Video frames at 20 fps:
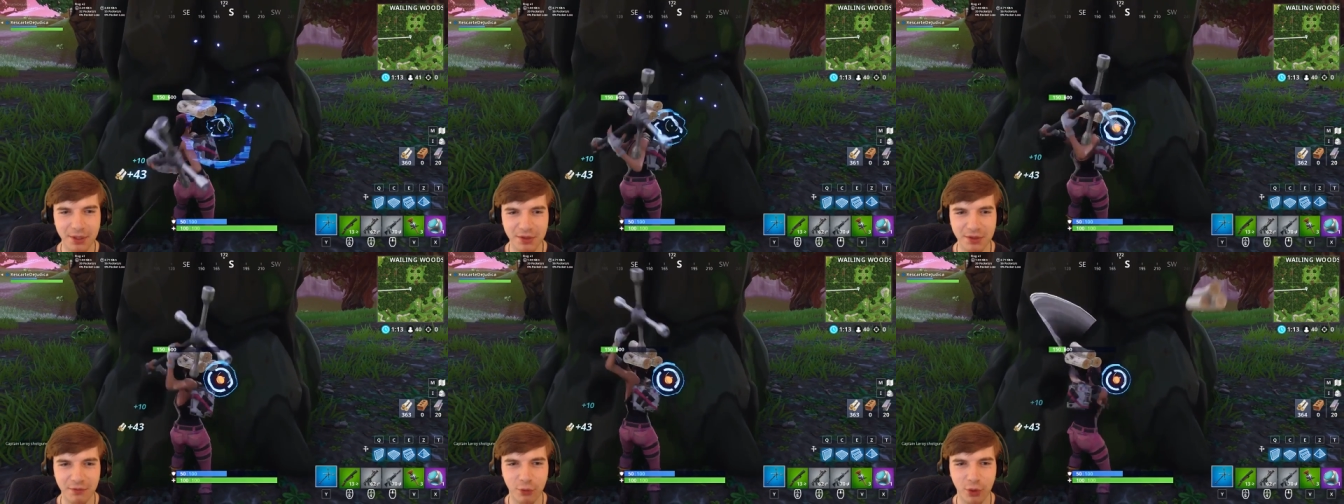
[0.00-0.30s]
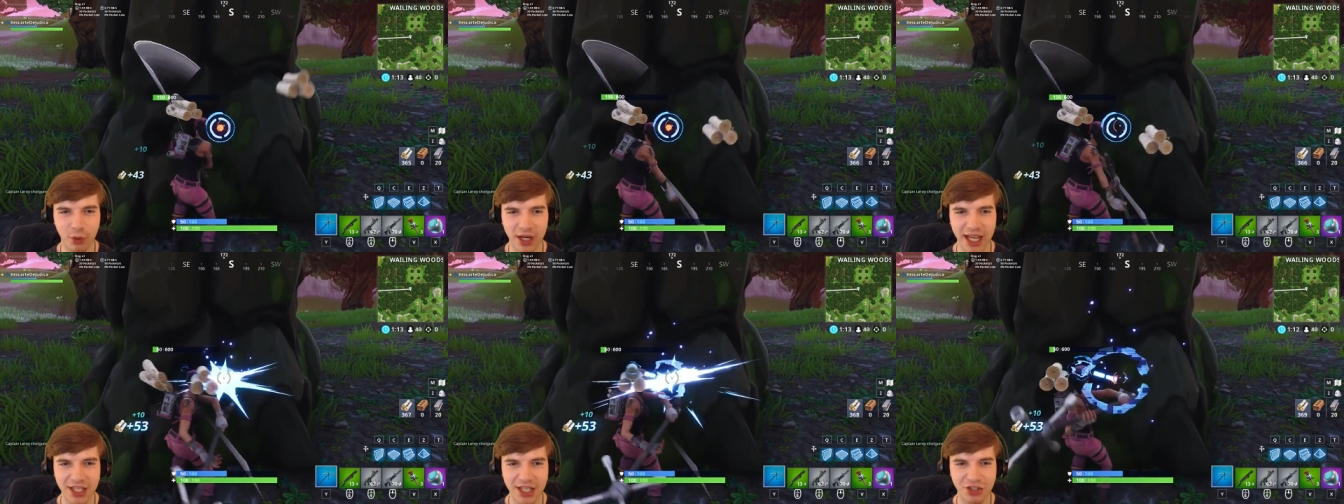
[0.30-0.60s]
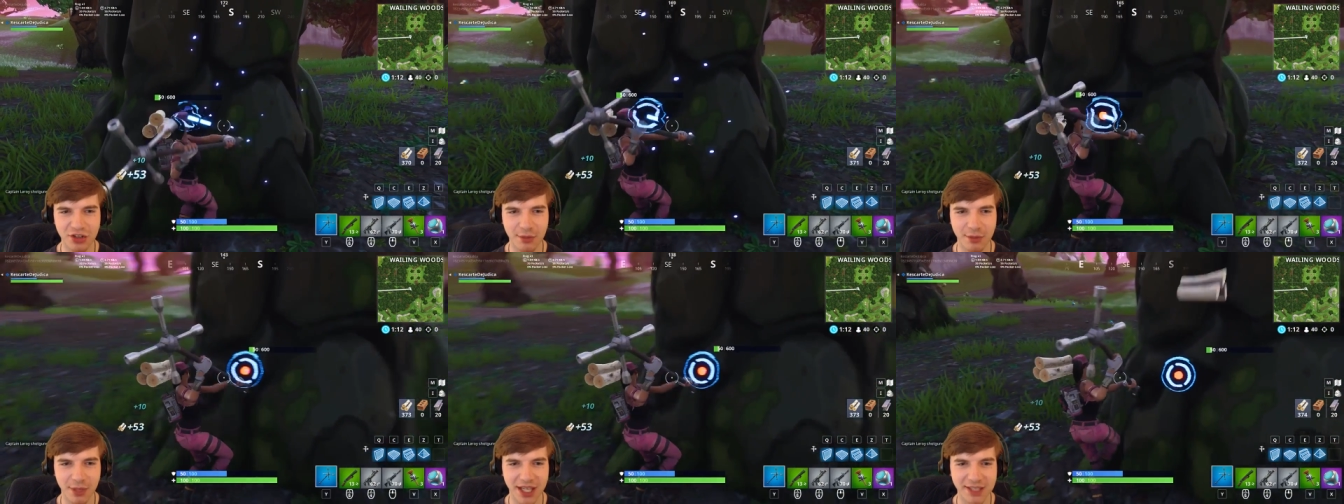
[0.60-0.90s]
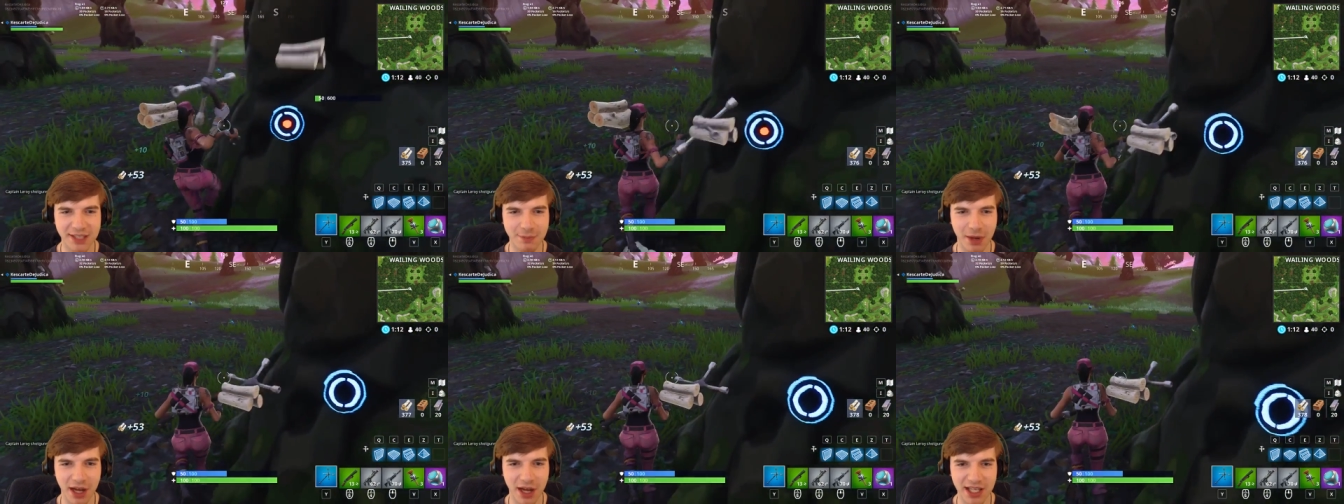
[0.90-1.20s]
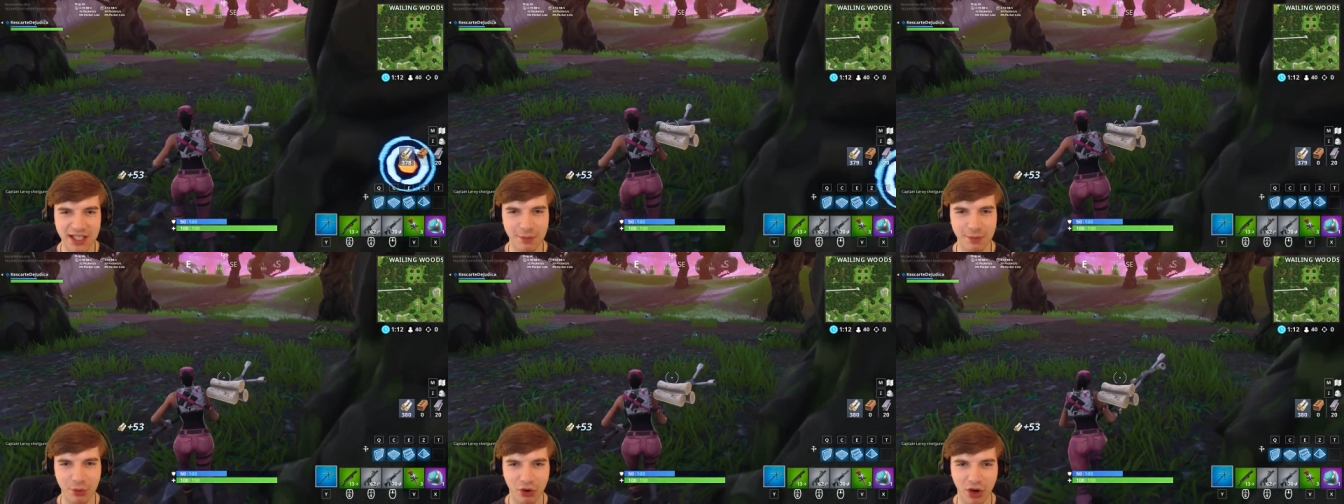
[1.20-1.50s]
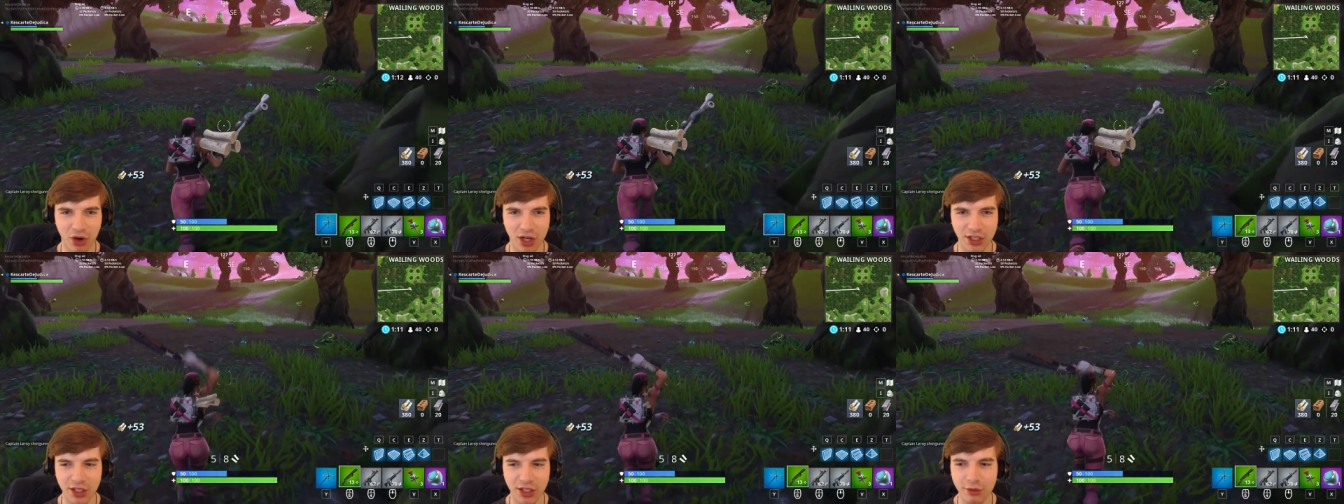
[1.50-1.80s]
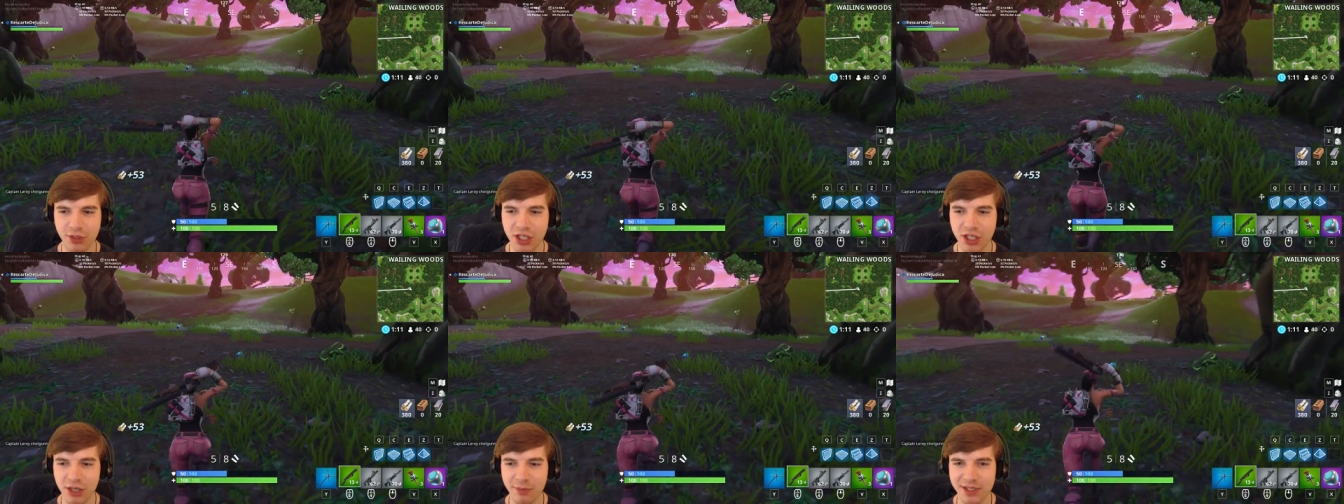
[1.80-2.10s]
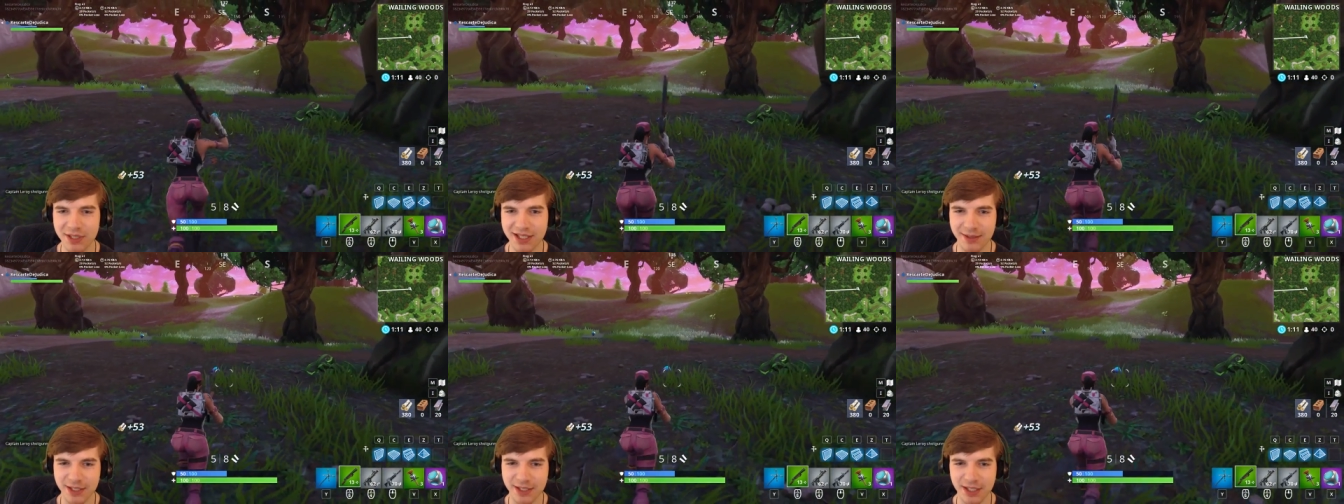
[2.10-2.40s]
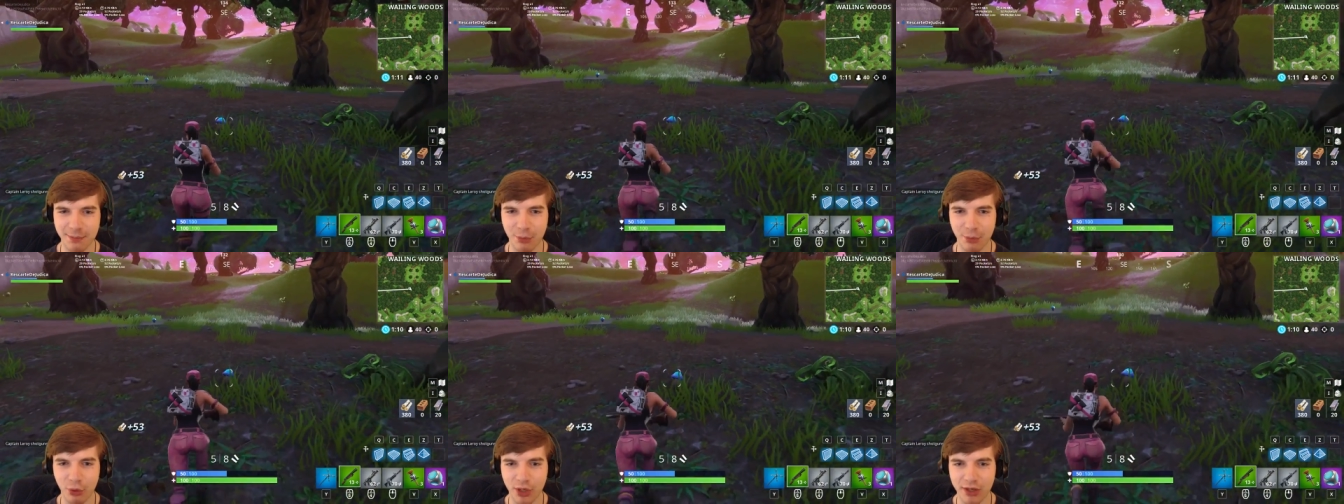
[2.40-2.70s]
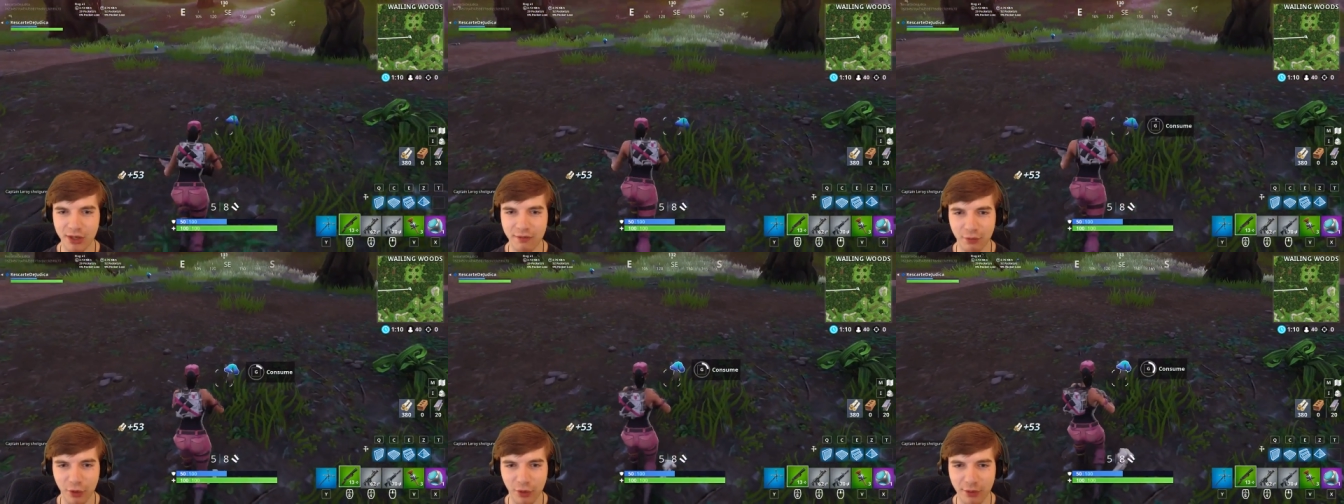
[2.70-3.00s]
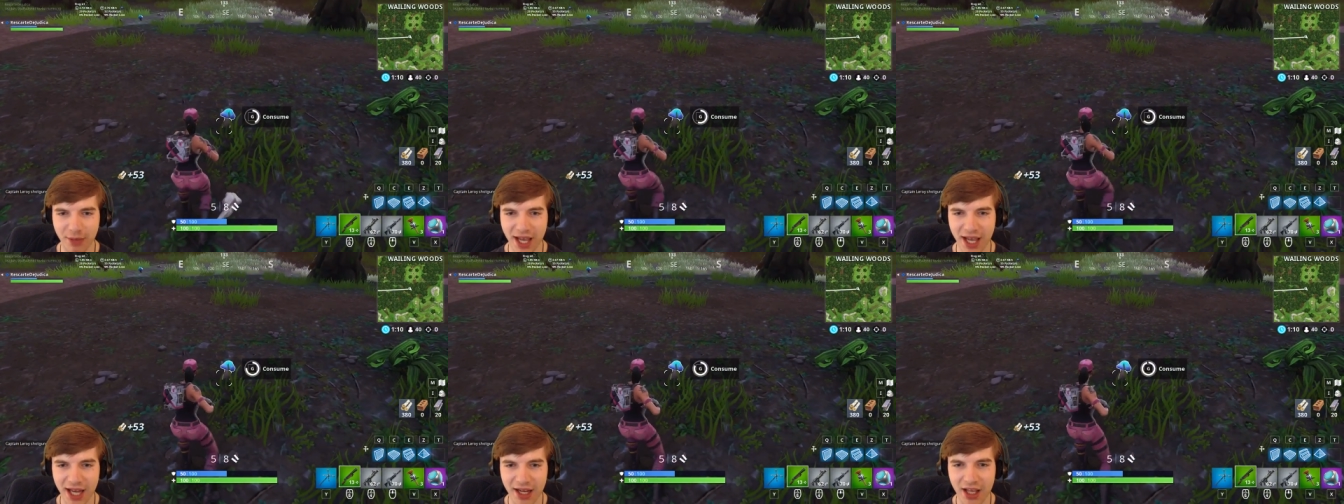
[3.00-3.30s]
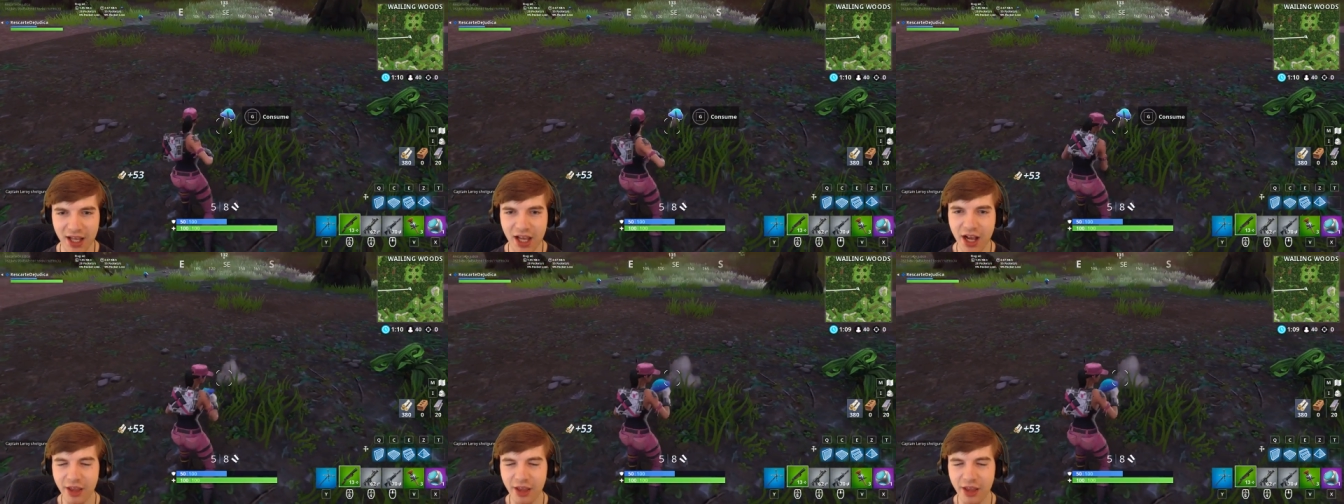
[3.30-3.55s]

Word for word: but 4K streaming is possible on YouTube. It's a supported format.